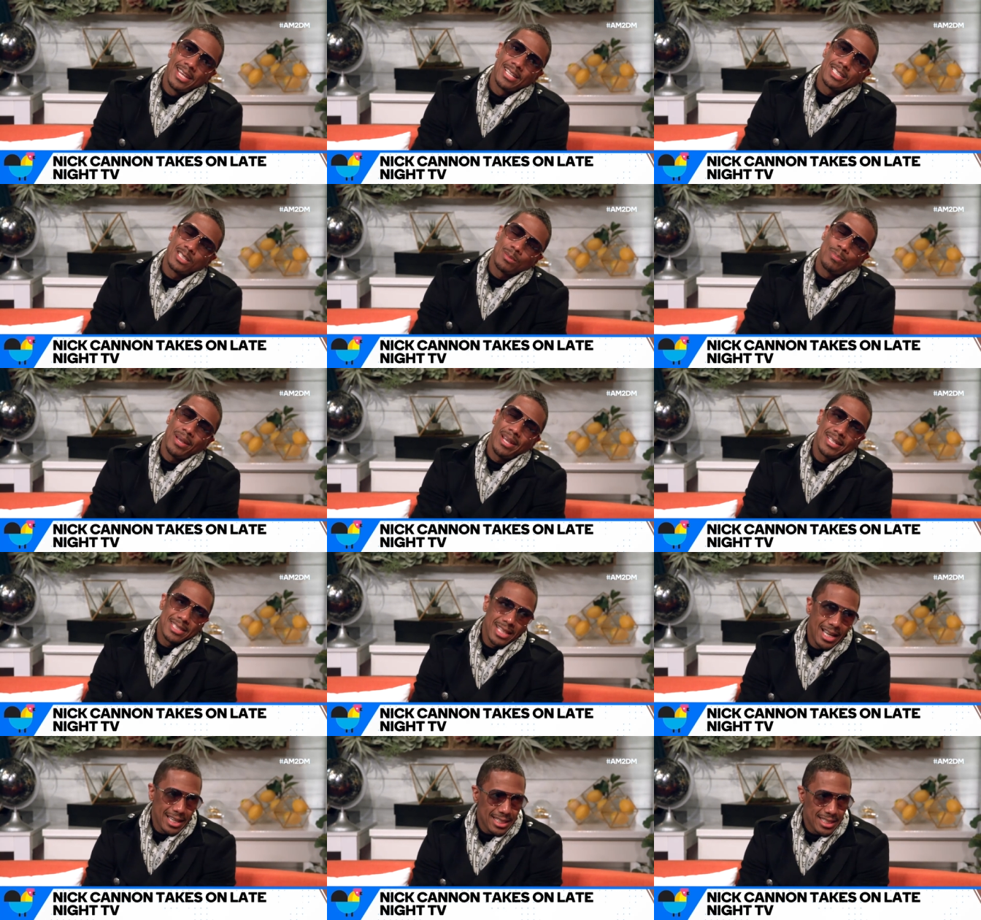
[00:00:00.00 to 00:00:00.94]
in a
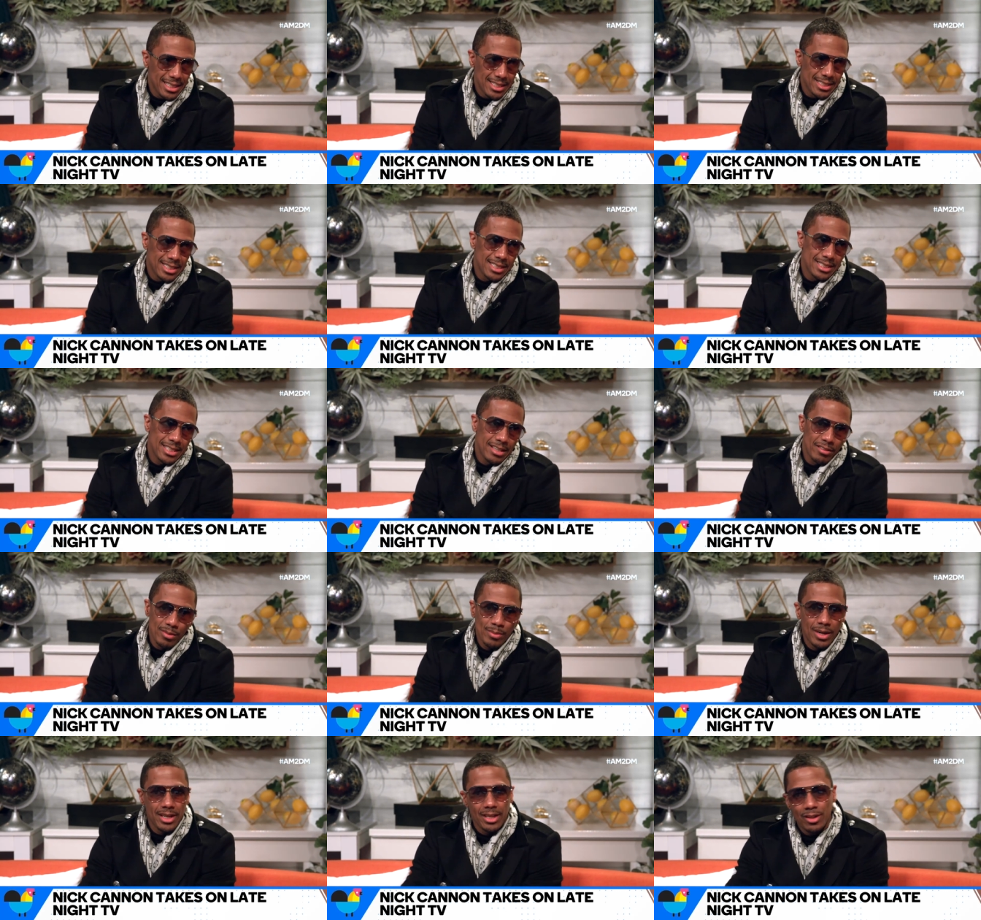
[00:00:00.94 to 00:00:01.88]
space like this, because
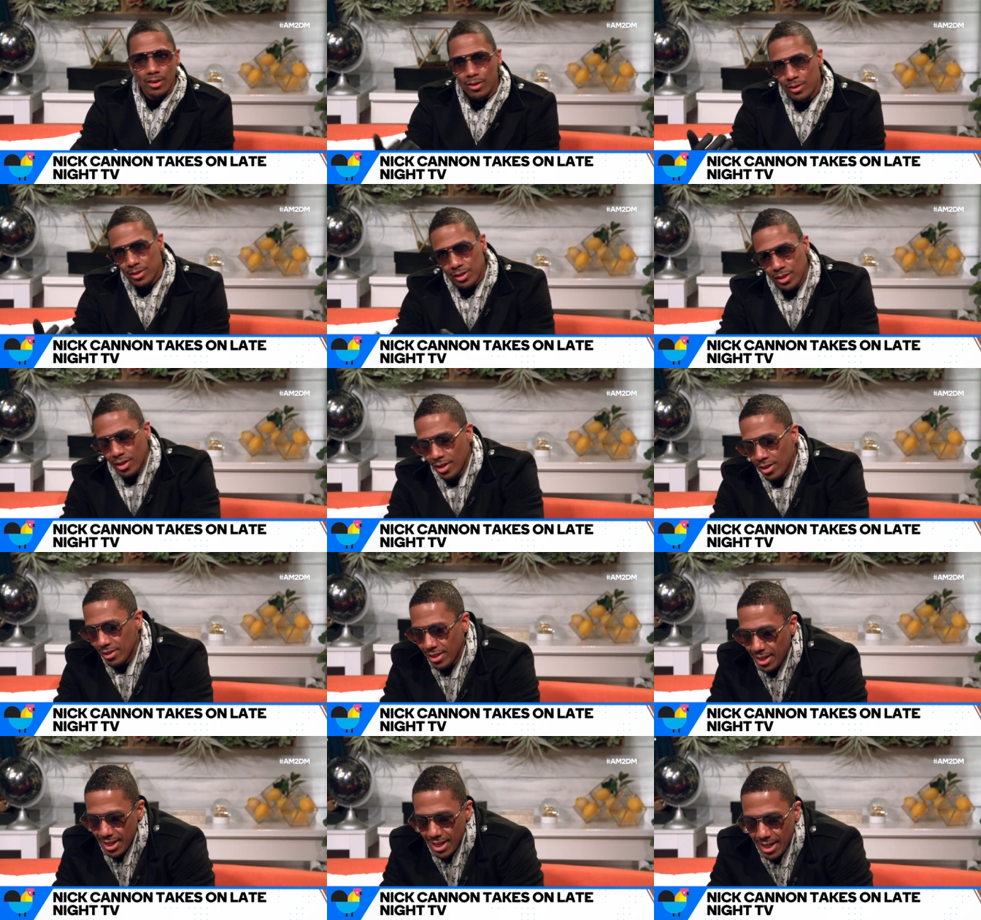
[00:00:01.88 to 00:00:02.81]
everybody knows, you
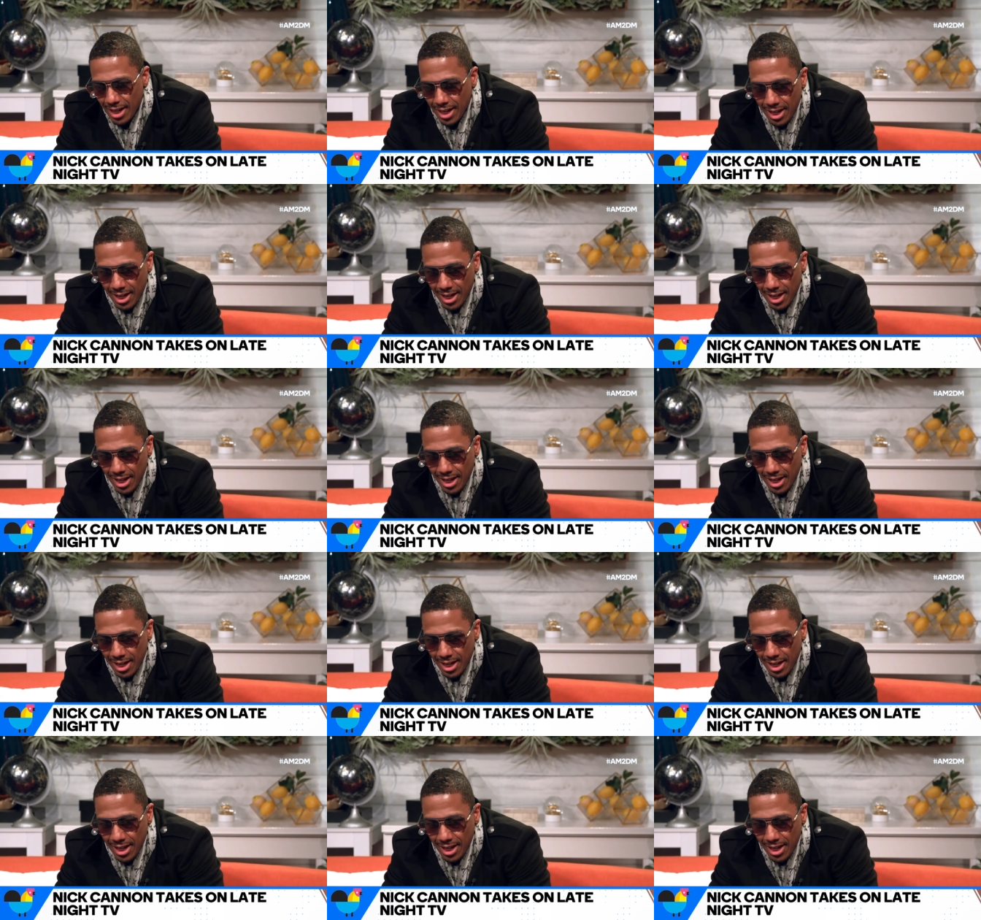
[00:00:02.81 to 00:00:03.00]
know,